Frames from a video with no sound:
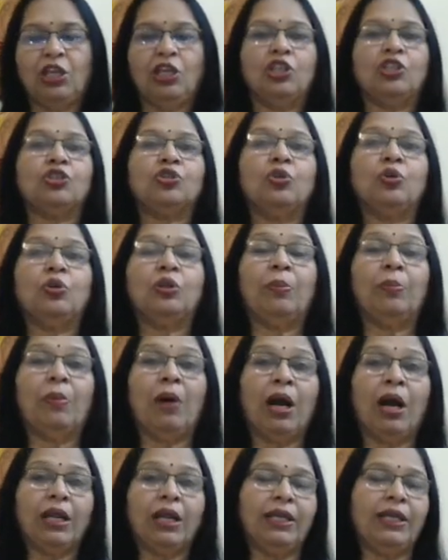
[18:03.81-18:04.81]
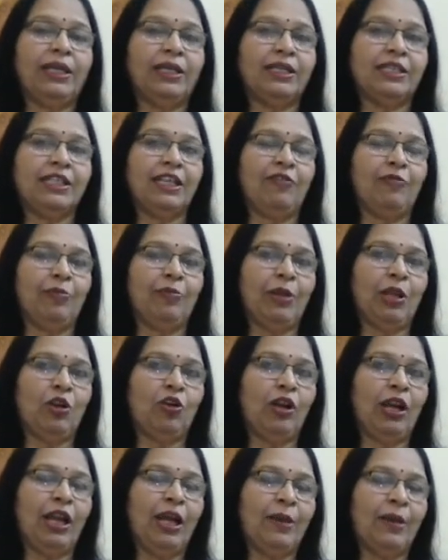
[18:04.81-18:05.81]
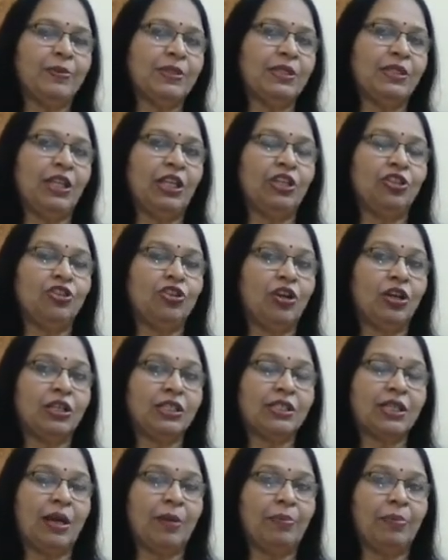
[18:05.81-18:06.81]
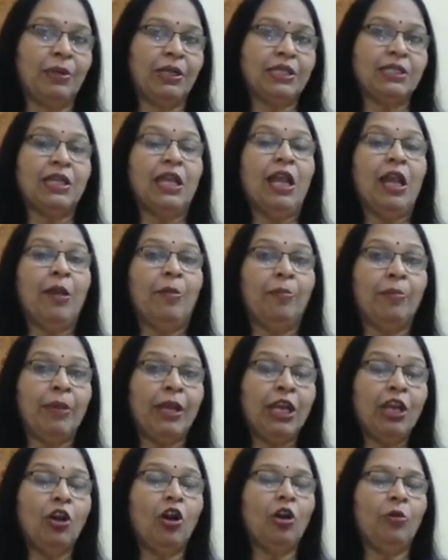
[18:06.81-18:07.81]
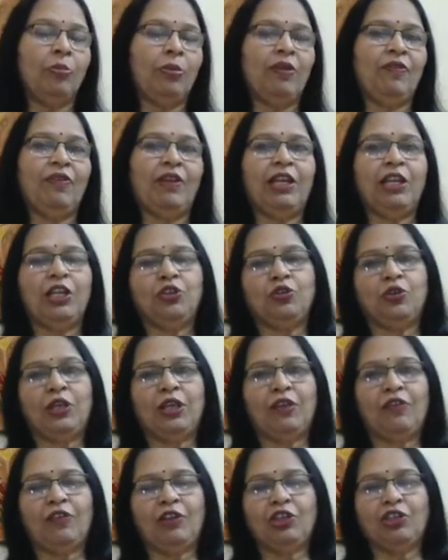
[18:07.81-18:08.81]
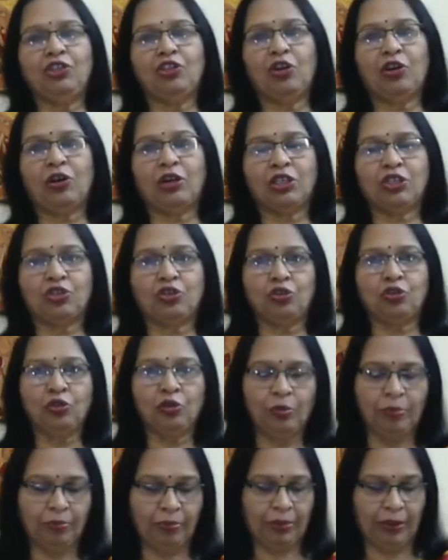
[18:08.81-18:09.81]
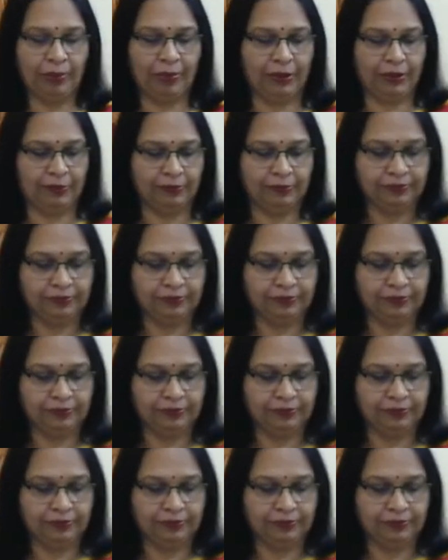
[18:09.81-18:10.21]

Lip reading: So the market itself may collapse, the insurance companies may not be willing to give insurance to people.